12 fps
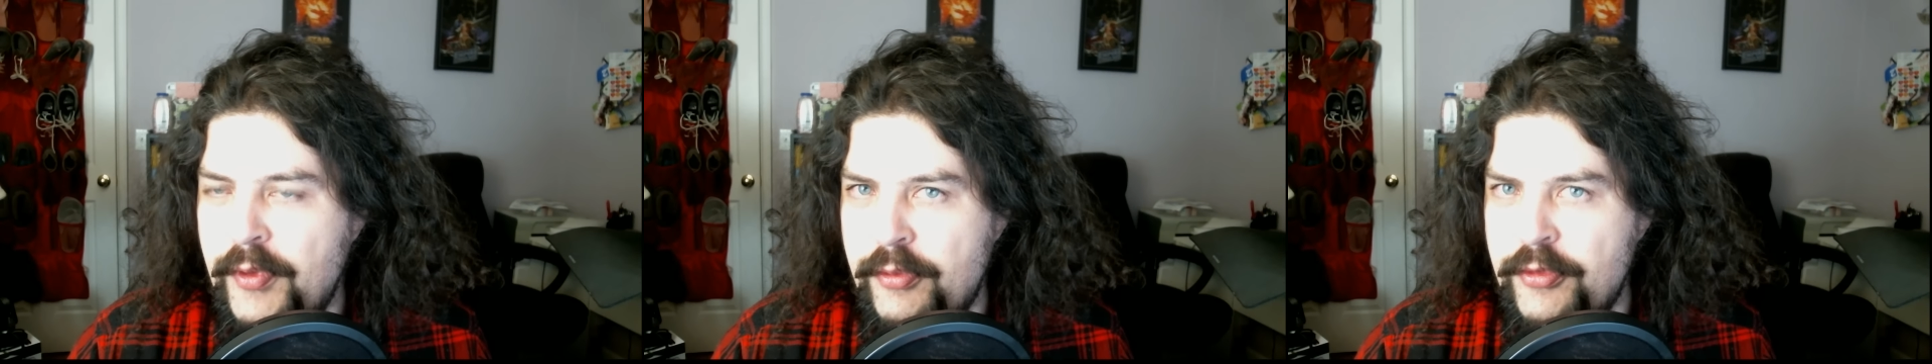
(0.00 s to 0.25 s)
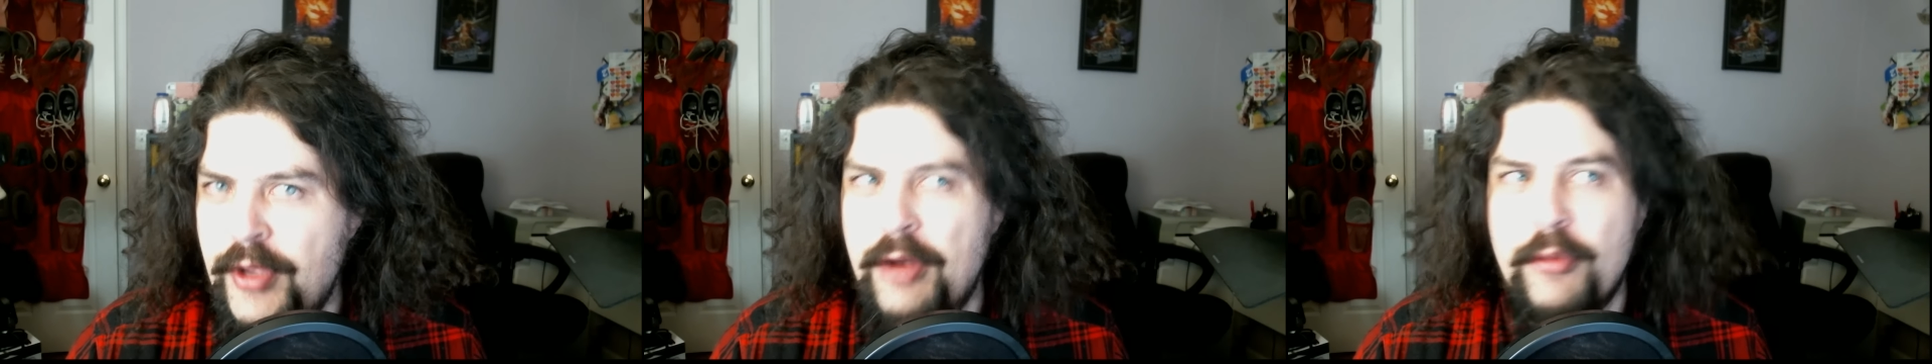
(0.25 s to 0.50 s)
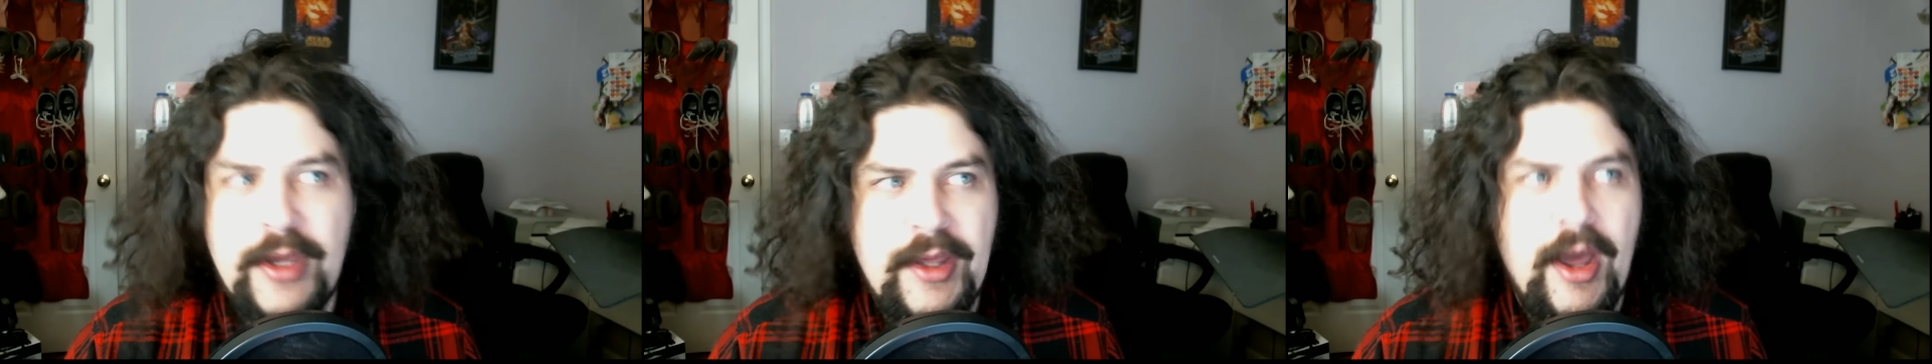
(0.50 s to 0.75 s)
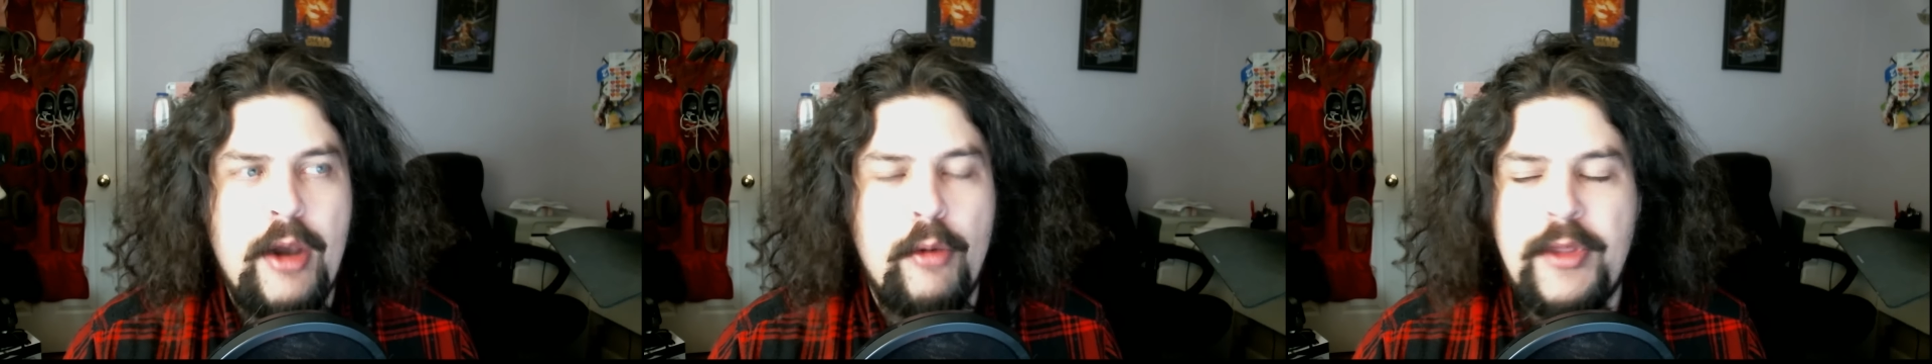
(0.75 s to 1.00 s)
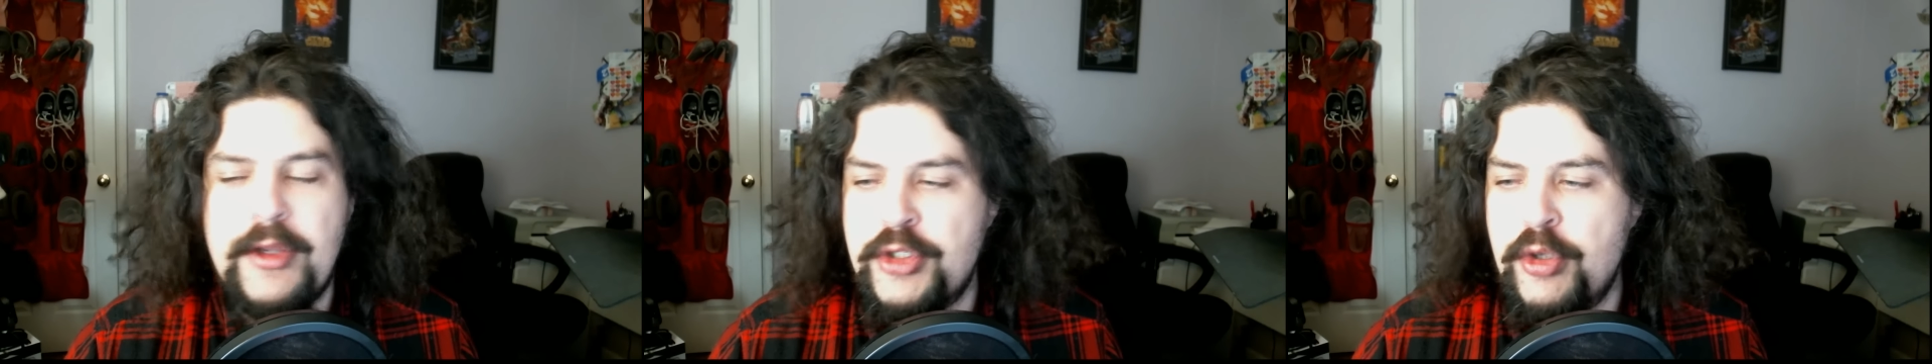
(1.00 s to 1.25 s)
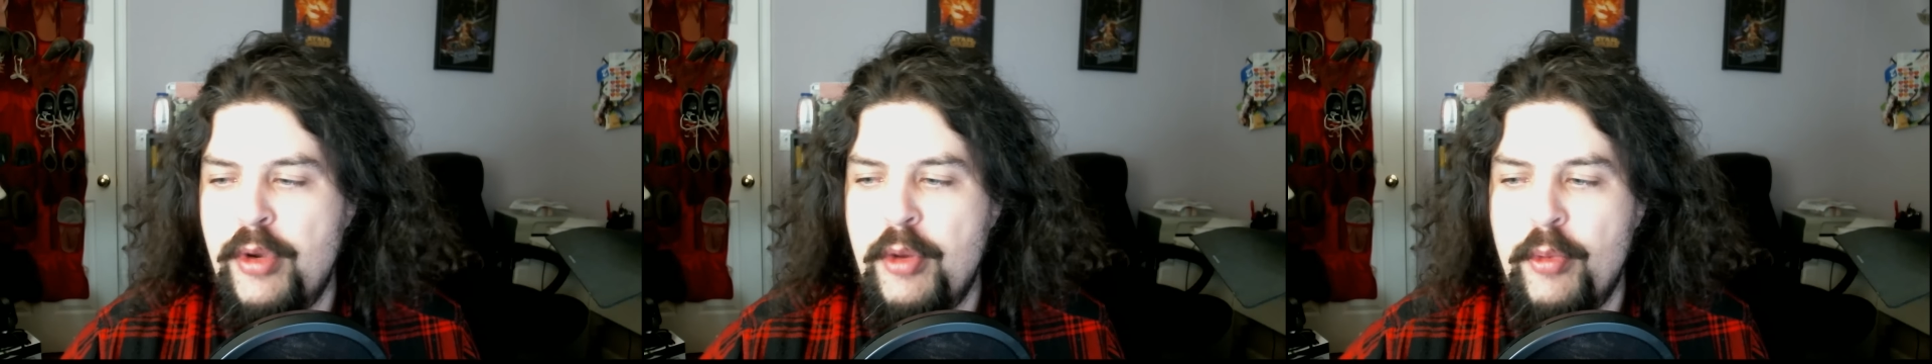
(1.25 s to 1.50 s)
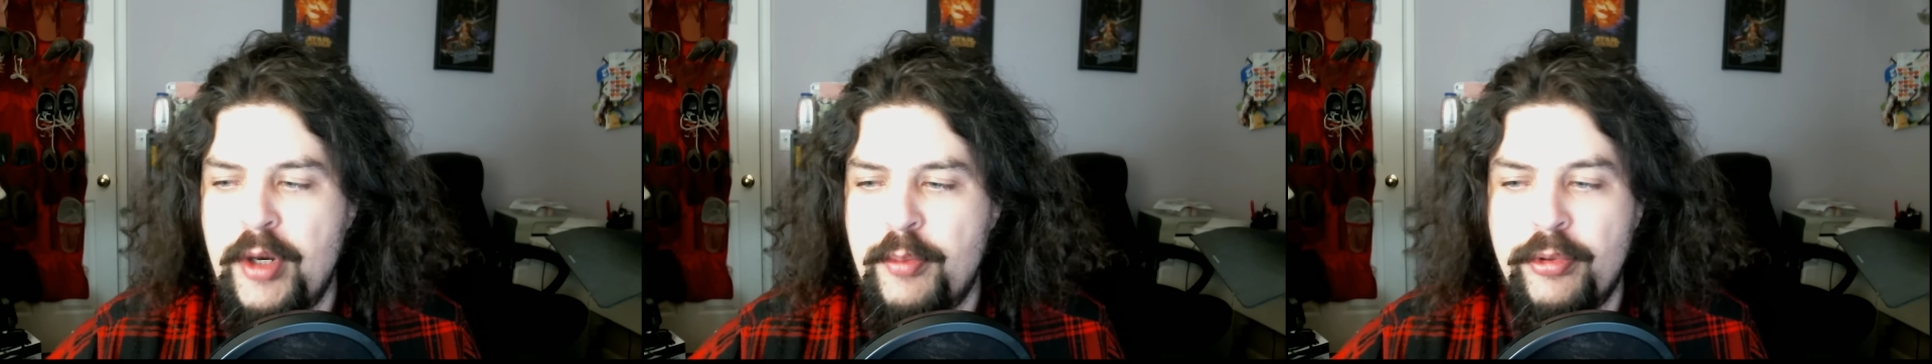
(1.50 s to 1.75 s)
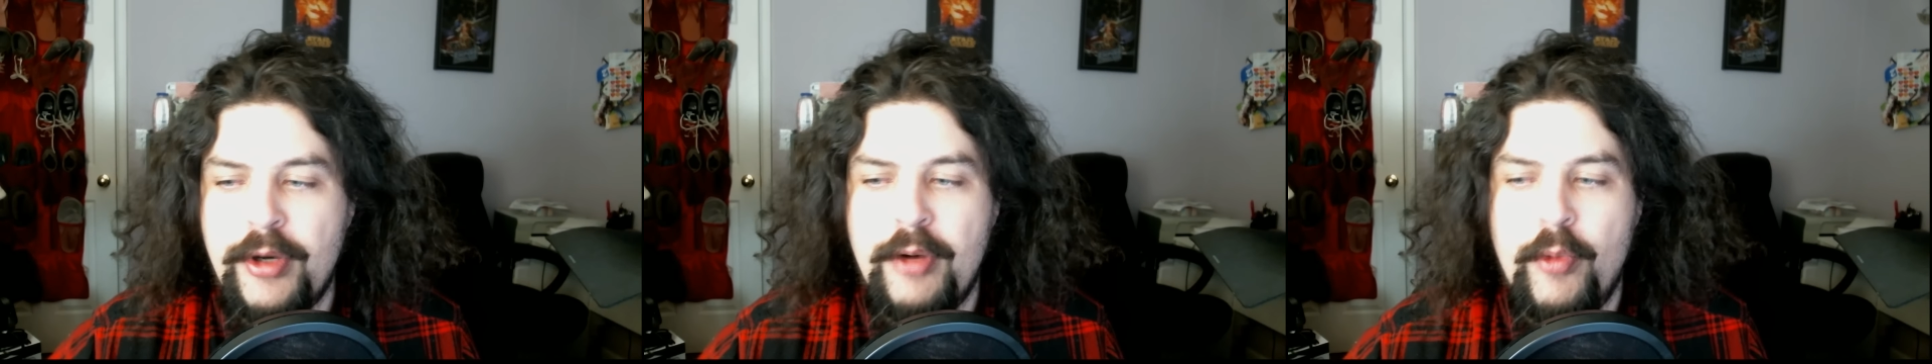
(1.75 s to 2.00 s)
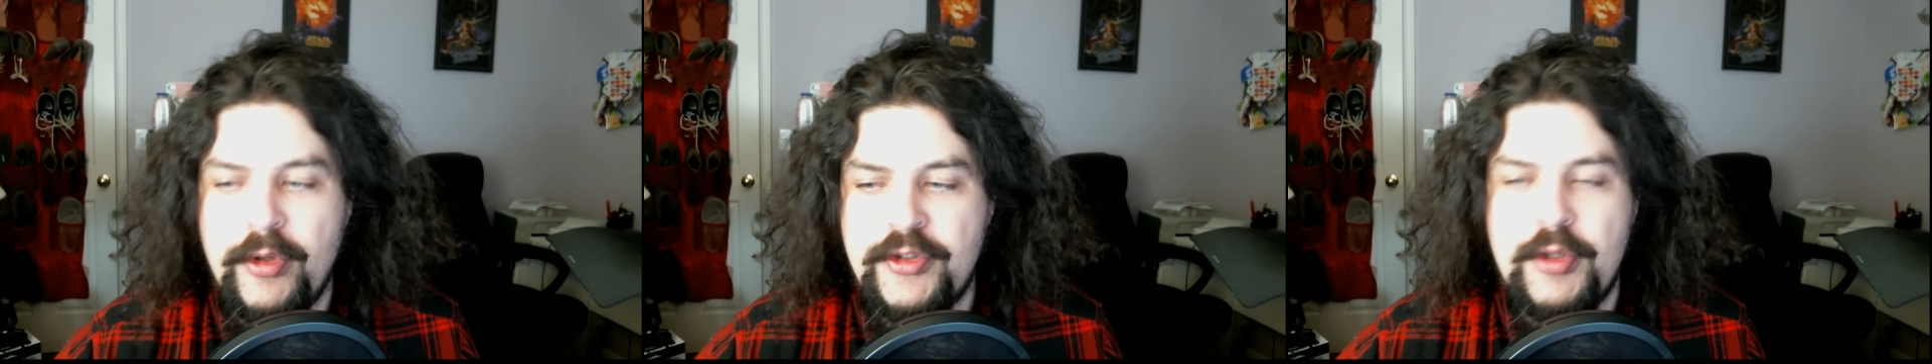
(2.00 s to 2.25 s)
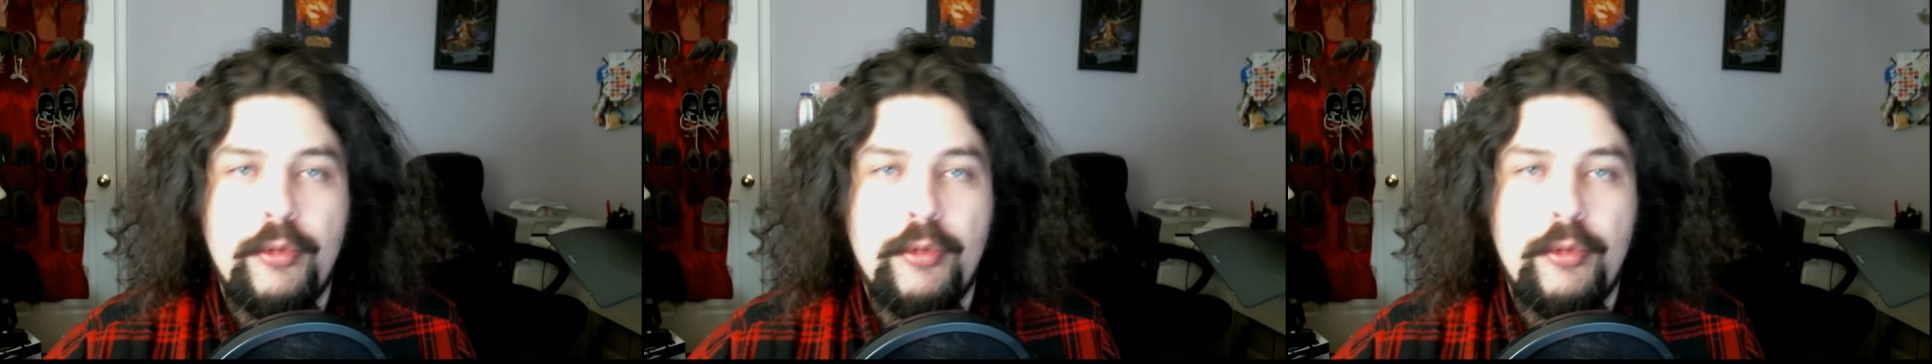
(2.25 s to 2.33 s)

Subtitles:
I don't think Sony wants to